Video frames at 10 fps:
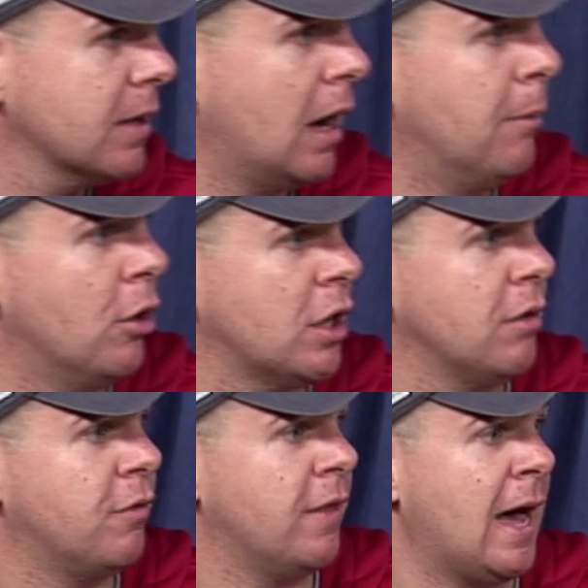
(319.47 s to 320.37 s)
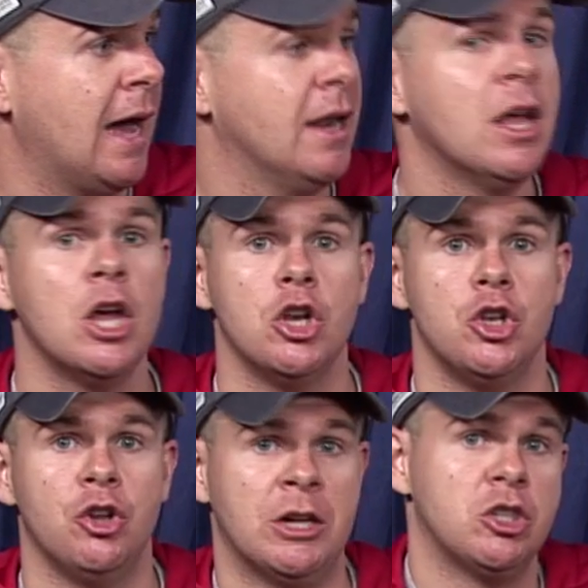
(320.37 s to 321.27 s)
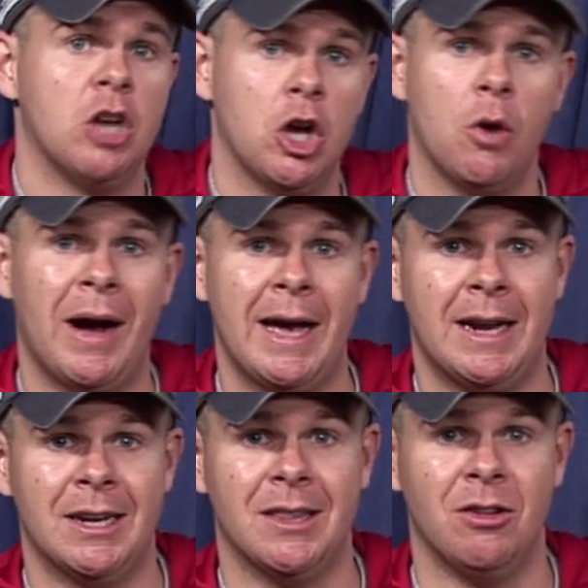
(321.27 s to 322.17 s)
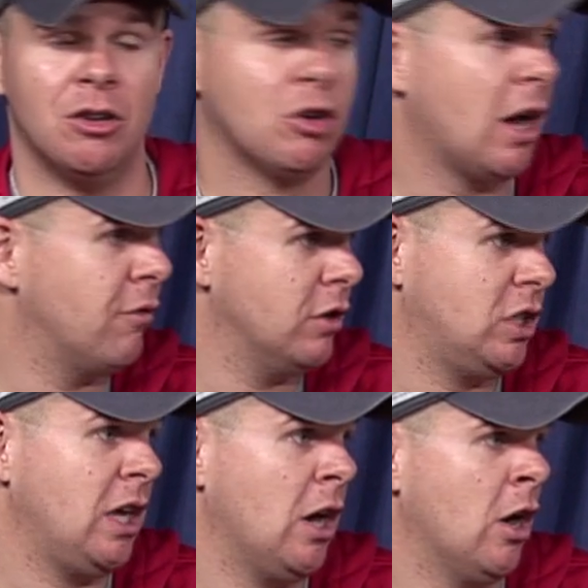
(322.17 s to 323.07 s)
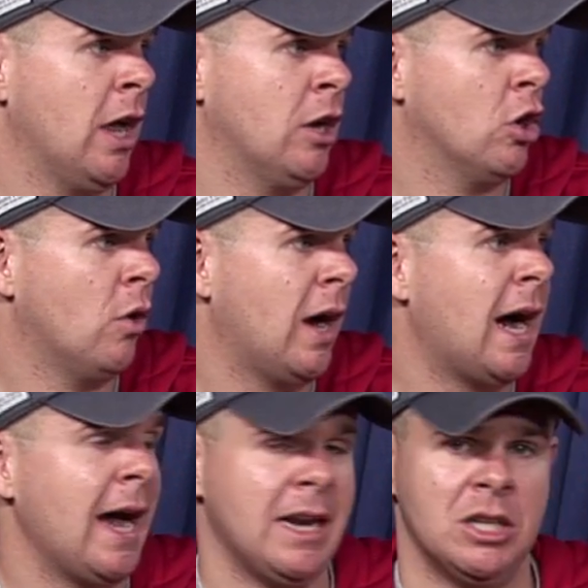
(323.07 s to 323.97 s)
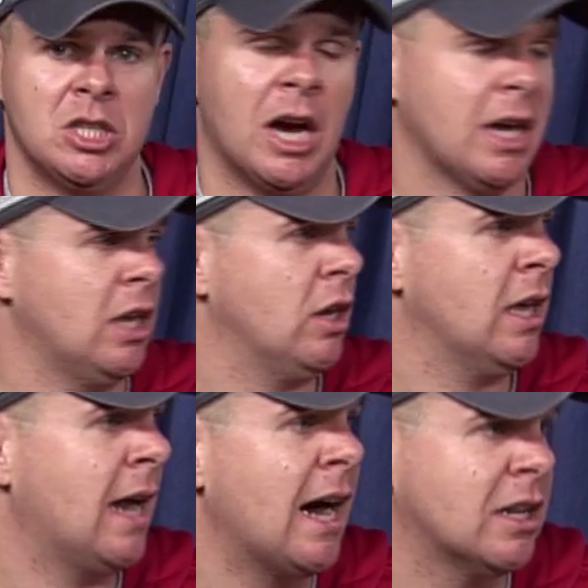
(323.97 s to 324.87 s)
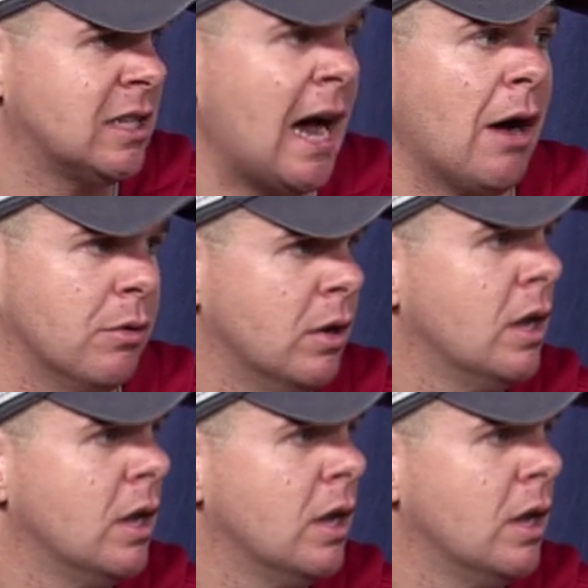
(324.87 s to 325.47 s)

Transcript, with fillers: I'm looking for that. Let's not go hide under the little covers here and go hide and duck and get out of town.